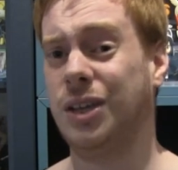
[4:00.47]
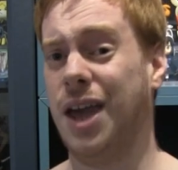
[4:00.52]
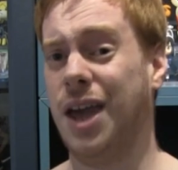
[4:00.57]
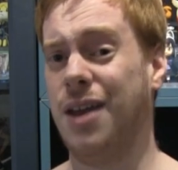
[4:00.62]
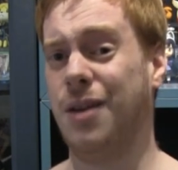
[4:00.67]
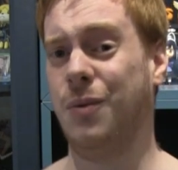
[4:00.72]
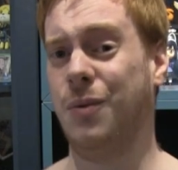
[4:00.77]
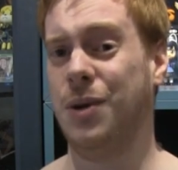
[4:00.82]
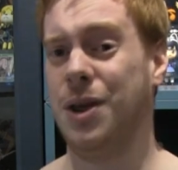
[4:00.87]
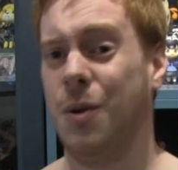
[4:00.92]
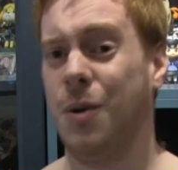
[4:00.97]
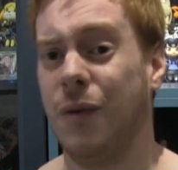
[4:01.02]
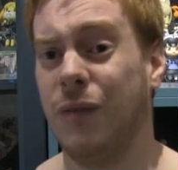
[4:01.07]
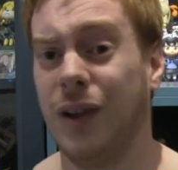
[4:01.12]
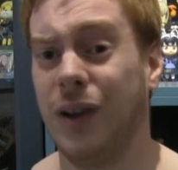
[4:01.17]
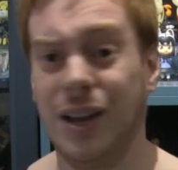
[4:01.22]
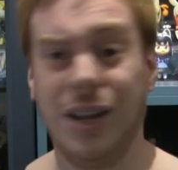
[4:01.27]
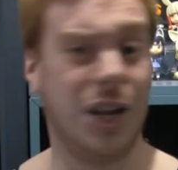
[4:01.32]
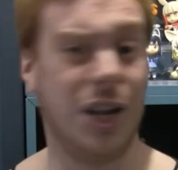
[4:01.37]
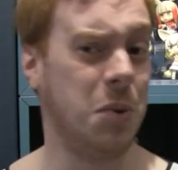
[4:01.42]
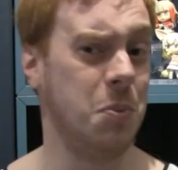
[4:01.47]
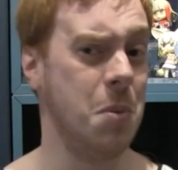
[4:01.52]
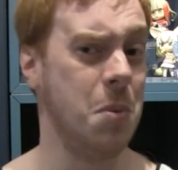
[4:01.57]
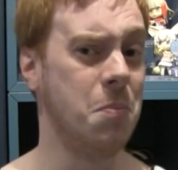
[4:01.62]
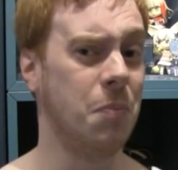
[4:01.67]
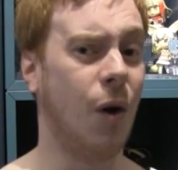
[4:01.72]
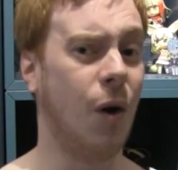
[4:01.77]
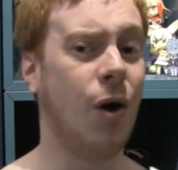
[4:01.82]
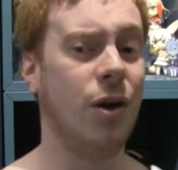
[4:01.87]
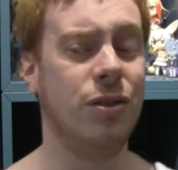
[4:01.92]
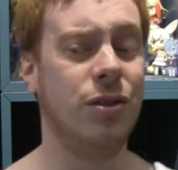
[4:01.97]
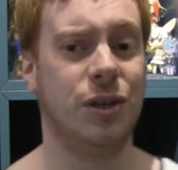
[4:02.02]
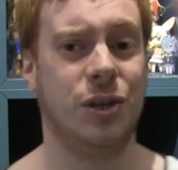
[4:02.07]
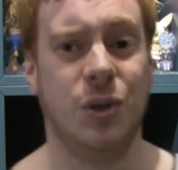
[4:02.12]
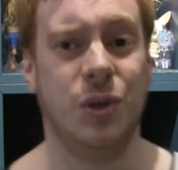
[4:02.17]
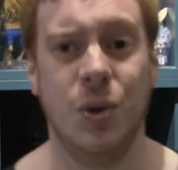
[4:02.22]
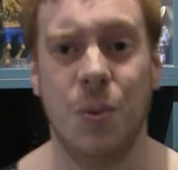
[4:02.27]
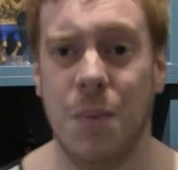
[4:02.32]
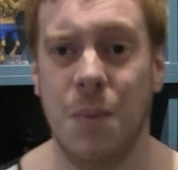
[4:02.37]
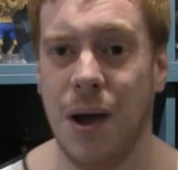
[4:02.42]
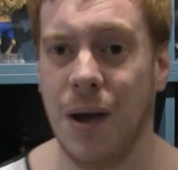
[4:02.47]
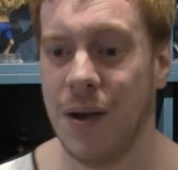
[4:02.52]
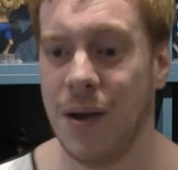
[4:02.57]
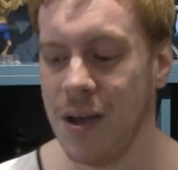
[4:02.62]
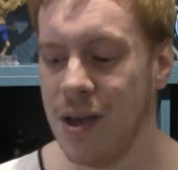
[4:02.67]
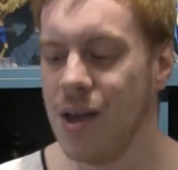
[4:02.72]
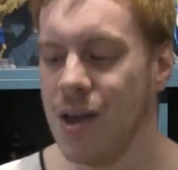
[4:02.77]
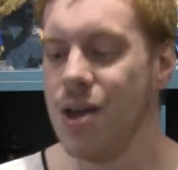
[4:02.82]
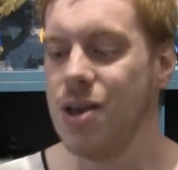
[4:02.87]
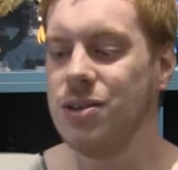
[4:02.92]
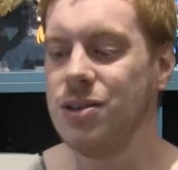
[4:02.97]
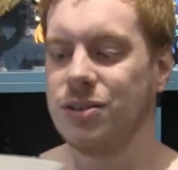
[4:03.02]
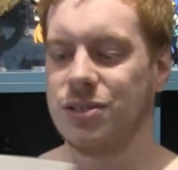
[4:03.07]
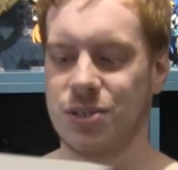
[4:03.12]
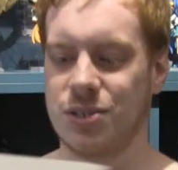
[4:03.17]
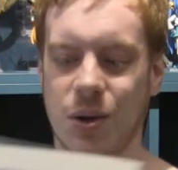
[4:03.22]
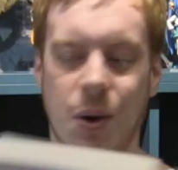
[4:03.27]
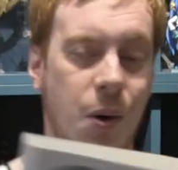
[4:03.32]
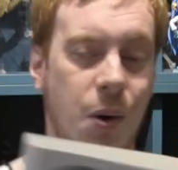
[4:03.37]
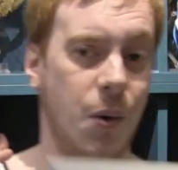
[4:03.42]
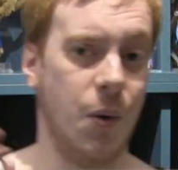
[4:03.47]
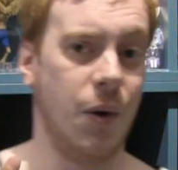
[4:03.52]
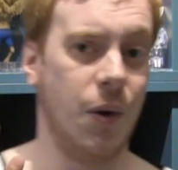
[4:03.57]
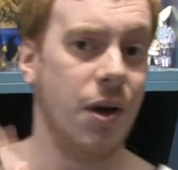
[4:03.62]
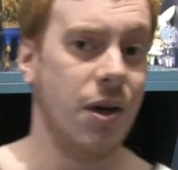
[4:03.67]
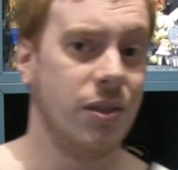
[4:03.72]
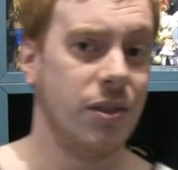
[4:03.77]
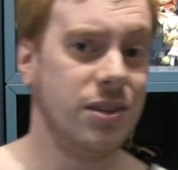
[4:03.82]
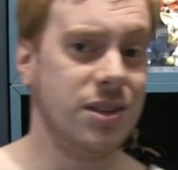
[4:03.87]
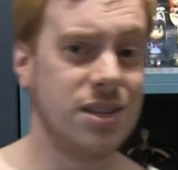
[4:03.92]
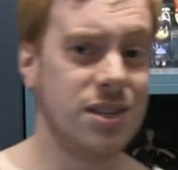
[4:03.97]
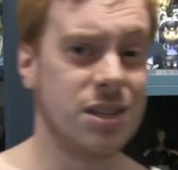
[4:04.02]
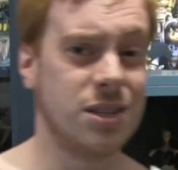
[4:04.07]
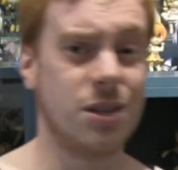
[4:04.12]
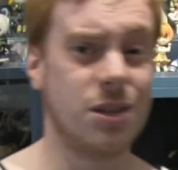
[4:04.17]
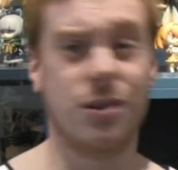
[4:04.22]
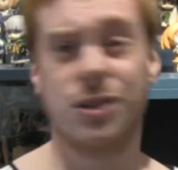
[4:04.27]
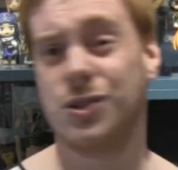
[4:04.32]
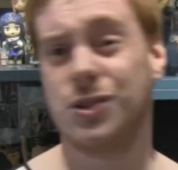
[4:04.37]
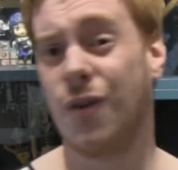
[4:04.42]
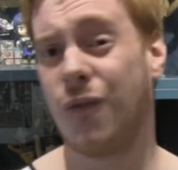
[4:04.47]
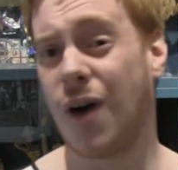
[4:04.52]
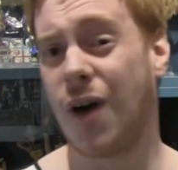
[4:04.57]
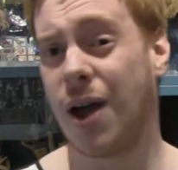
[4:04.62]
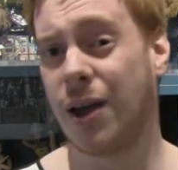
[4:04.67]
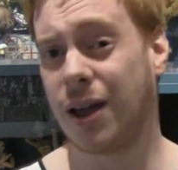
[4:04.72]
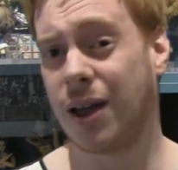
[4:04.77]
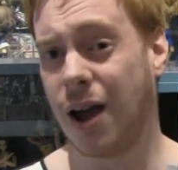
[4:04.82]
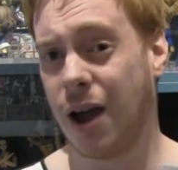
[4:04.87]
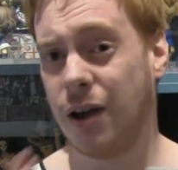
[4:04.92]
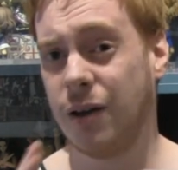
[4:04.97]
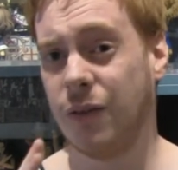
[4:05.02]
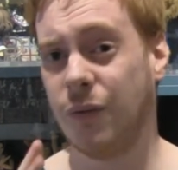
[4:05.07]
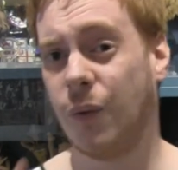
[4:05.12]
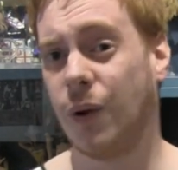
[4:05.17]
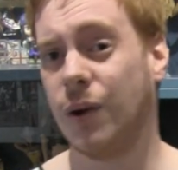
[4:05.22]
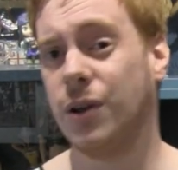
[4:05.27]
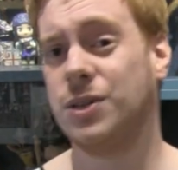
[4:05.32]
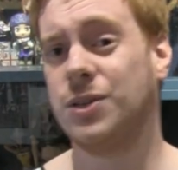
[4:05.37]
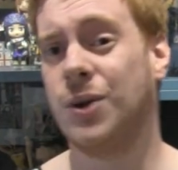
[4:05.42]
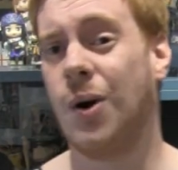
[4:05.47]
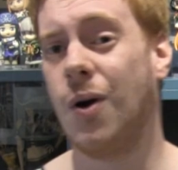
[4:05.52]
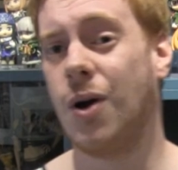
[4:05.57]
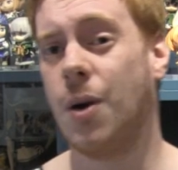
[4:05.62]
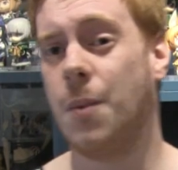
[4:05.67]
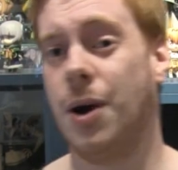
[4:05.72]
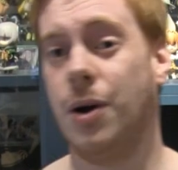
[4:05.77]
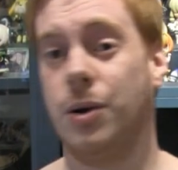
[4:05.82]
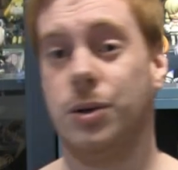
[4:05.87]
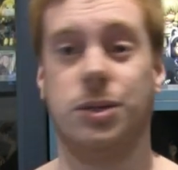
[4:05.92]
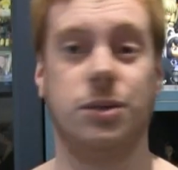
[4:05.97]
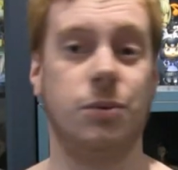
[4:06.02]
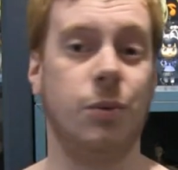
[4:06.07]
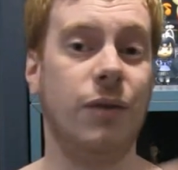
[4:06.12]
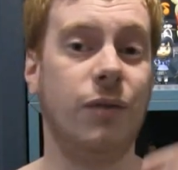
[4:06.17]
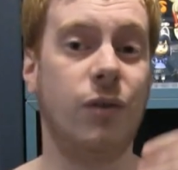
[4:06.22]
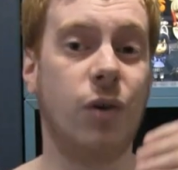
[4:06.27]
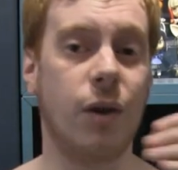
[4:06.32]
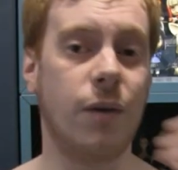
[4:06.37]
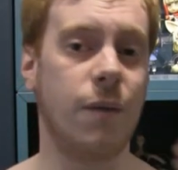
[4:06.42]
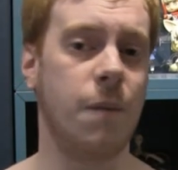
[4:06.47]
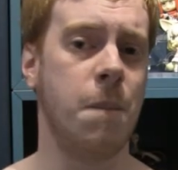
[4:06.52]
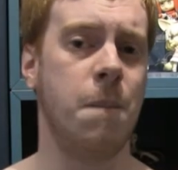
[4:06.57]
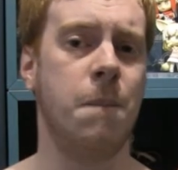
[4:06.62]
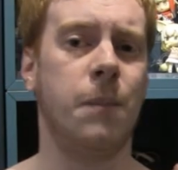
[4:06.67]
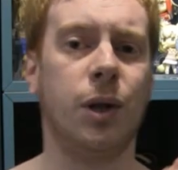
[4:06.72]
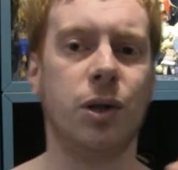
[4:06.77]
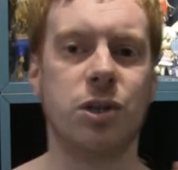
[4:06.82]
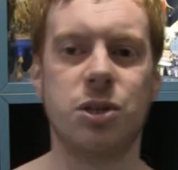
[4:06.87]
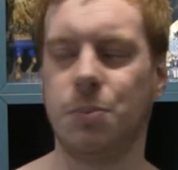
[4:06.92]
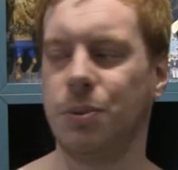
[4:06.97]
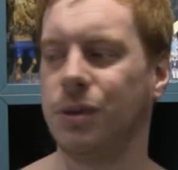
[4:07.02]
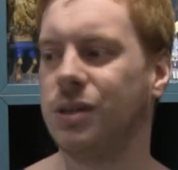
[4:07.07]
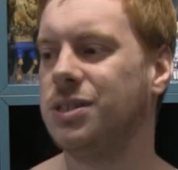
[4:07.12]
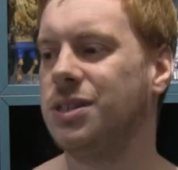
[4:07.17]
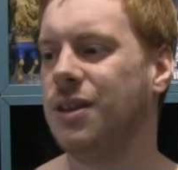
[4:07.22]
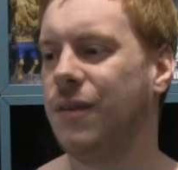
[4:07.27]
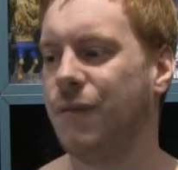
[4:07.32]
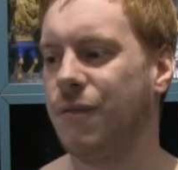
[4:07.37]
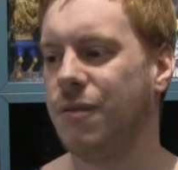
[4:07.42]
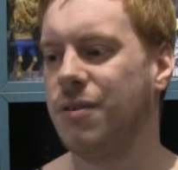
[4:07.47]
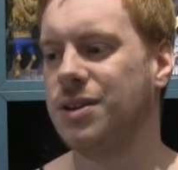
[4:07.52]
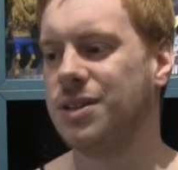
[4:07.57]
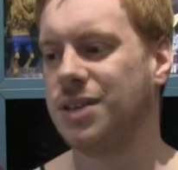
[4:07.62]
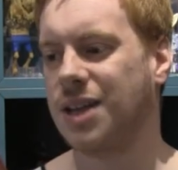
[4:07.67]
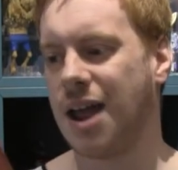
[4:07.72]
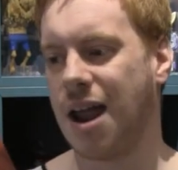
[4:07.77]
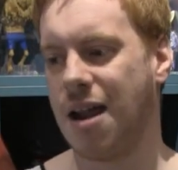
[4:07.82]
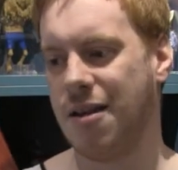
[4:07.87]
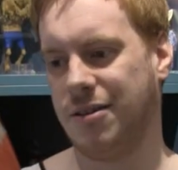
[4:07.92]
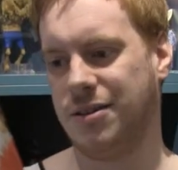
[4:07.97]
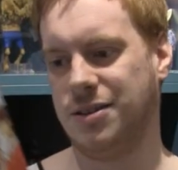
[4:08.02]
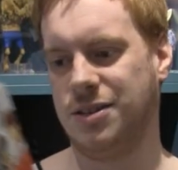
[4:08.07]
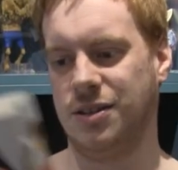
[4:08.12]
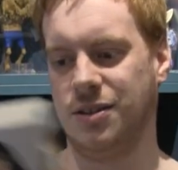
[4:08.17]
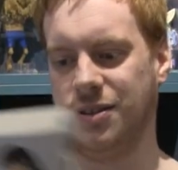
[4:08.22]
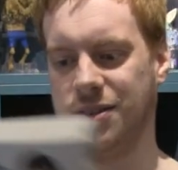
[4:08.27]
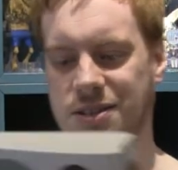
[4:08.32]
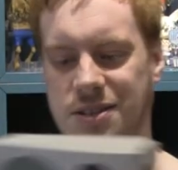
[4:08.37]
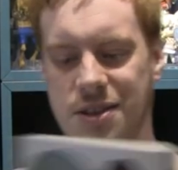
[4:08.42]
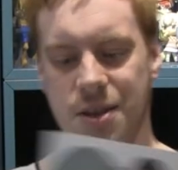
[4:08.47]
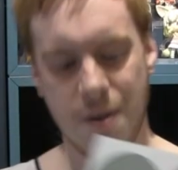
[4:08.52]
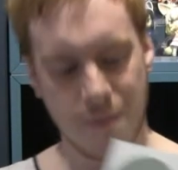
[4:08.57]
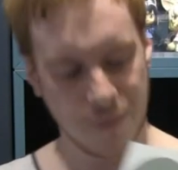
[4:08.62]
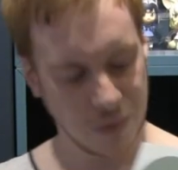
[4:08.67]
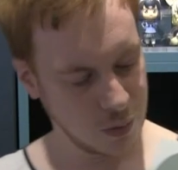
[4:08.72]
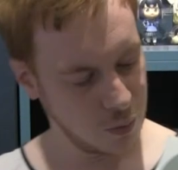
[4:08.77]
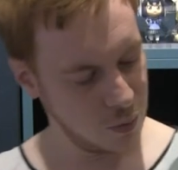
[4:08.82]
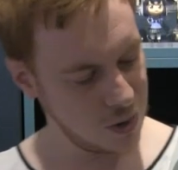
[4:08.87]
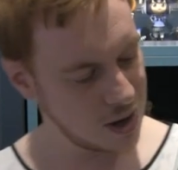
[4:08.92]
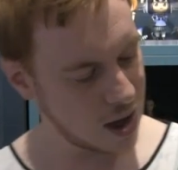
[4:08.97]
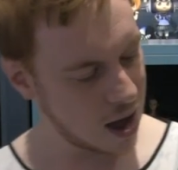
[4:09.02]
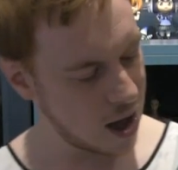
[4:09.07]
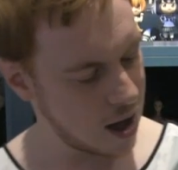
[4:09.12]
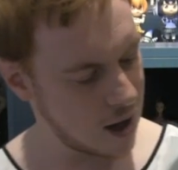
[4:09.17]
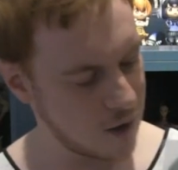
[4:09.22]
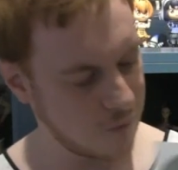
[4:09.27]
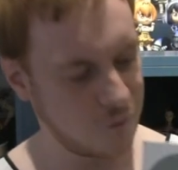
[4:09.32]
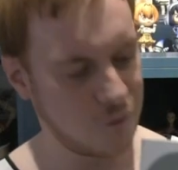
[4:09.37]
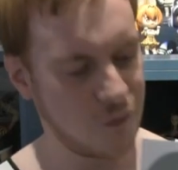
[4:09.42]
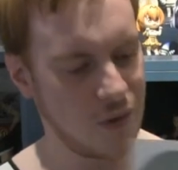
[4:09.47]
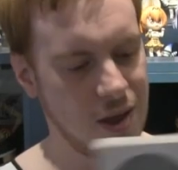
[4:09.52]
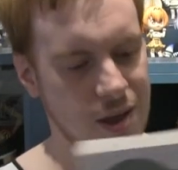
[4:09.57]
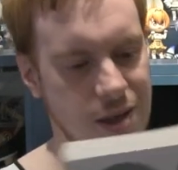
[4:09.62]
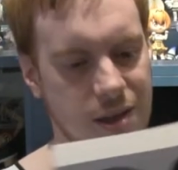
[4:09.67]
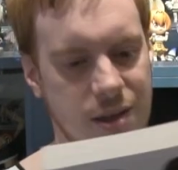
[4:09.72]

get away with a little bit more in the humour. So, this is the stuff I kind of want to talk about. We've got multiple different characters. We have...